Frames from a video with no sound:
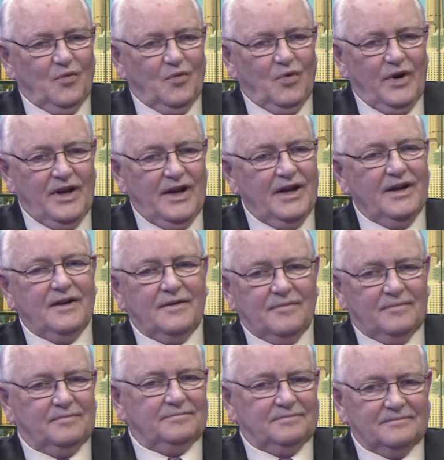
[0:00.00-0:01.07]
we
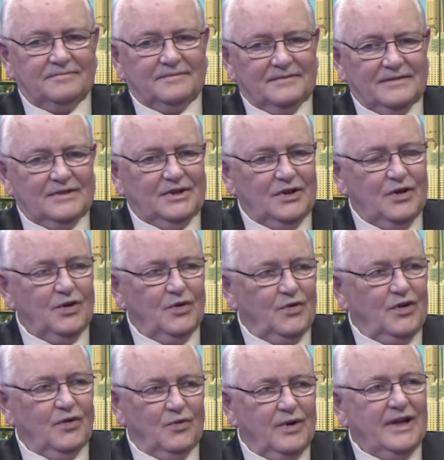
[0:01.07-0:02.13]
knew
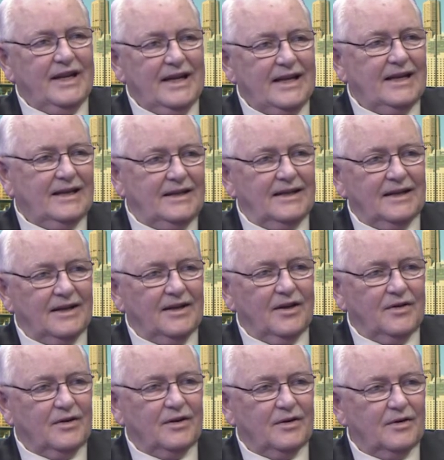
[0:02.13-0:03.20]
that we needed
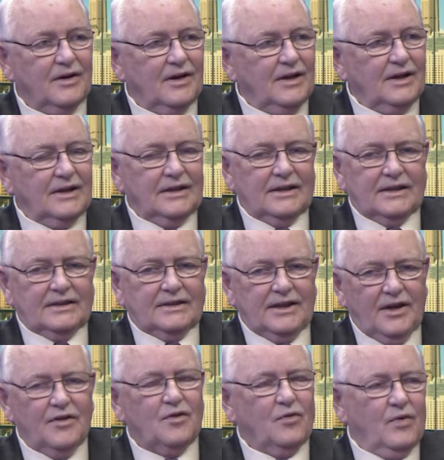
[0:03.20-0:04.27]
another
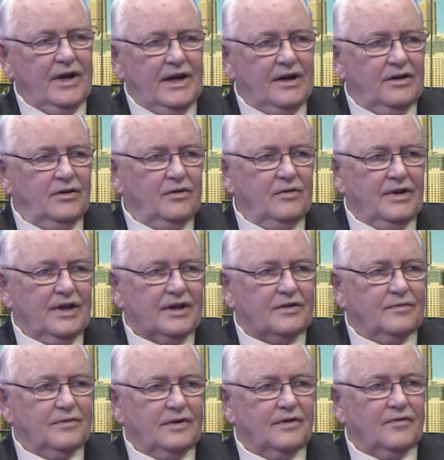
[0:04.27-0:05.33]
another way to do
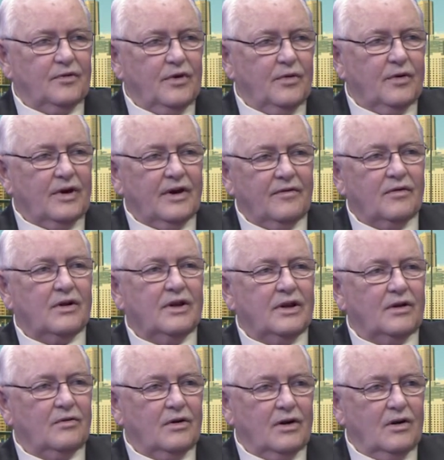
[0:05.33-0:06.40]
this if we were ever going
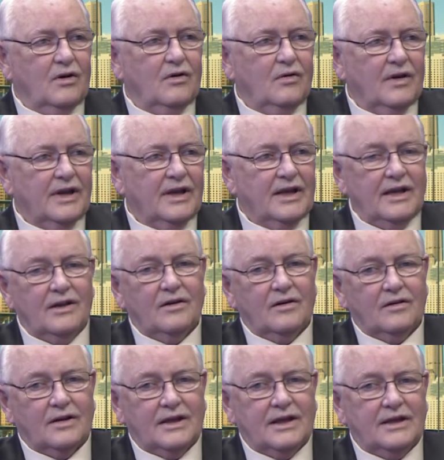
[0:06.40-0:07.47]
to grow and get
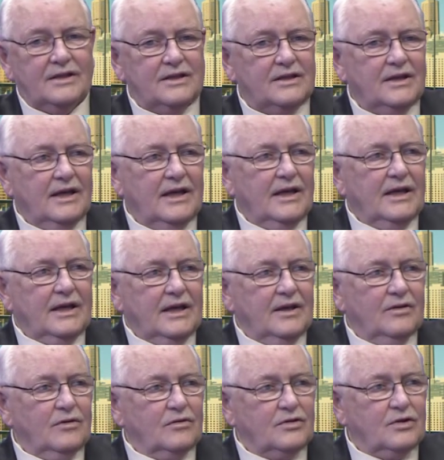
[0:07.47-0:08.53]
all the kids
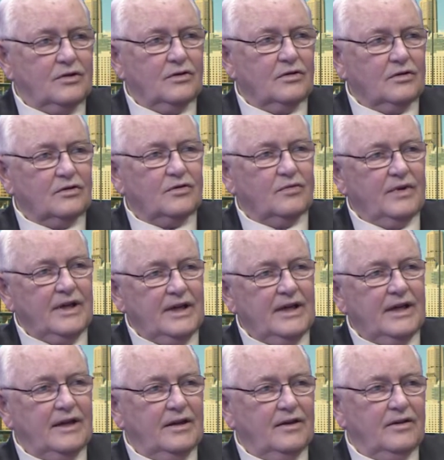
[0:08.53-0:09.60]
in those schools, we
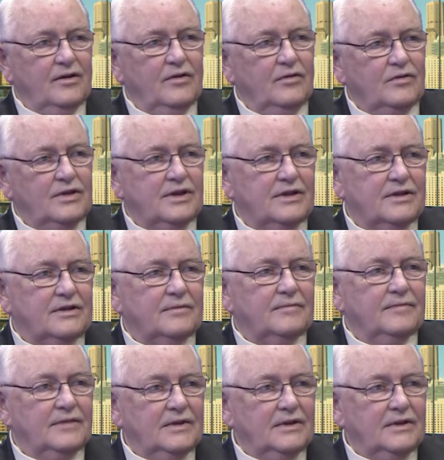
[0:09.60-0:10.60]
needed a new system.